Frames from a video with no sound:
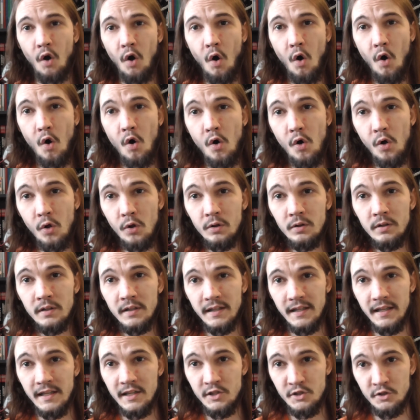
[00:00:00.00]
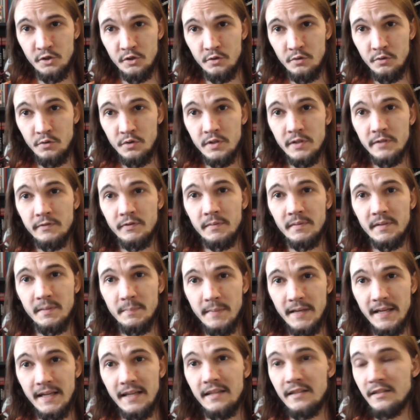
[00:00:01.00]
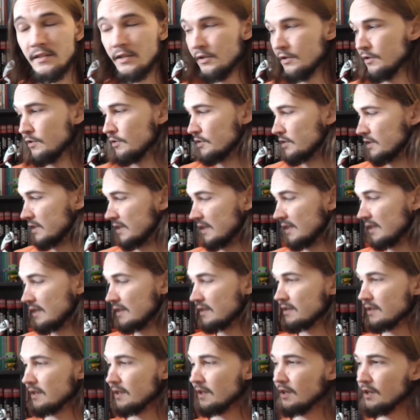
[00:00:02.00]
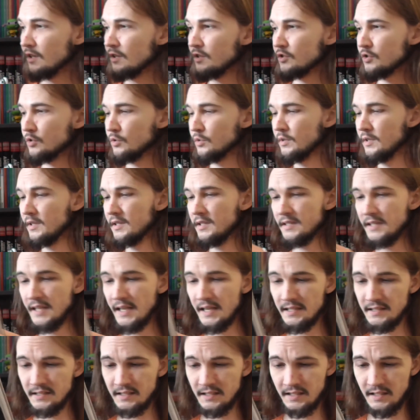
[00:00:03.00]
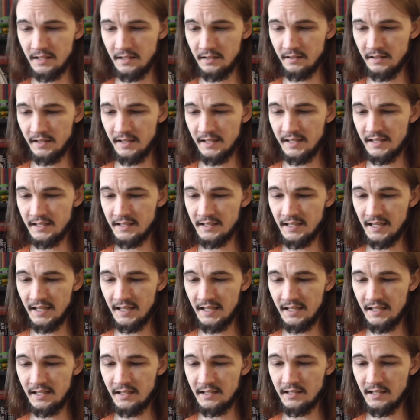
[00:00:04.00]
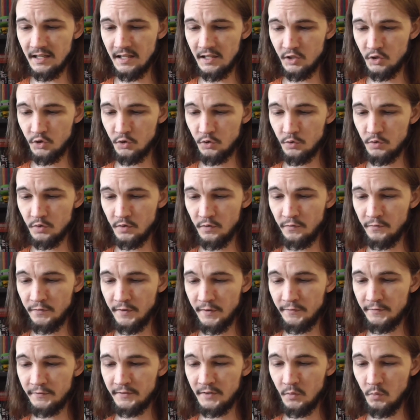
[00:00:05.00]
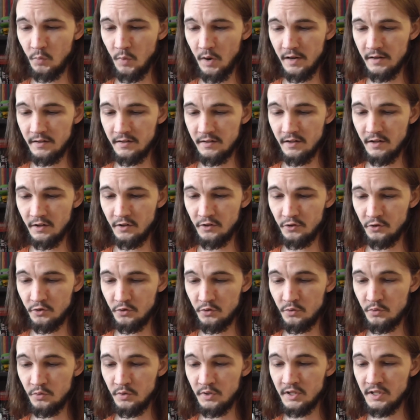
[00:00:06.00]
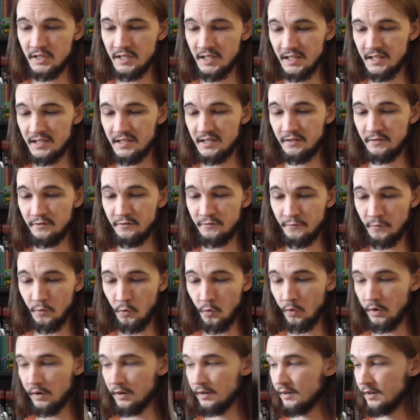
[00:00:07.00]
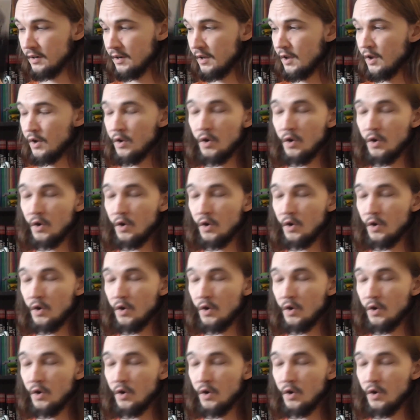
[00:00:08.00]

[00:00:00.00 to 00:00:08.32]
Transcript: all issues from the main Turtle series. So it says here it contains issues fifty-one through sixty-four